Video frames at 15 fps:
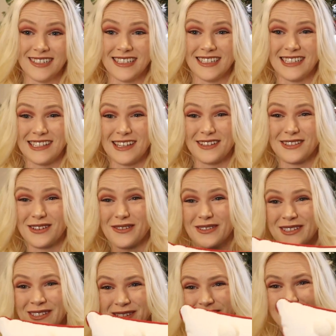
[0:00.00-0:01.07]
Is that so
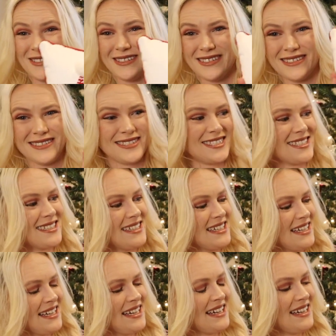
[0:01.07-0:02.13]
cute?
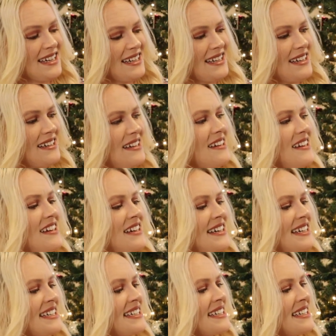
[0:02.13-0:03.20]

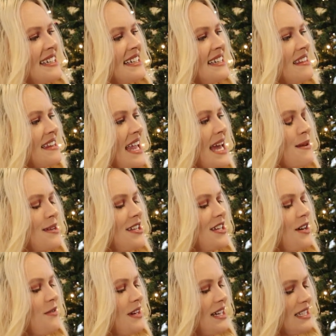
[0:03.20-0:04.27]
Oh, and you
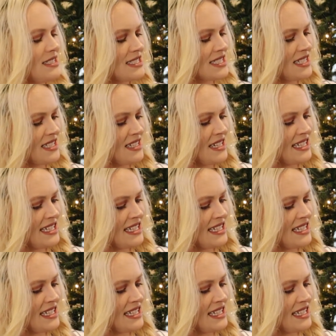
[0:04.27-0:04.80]
know what?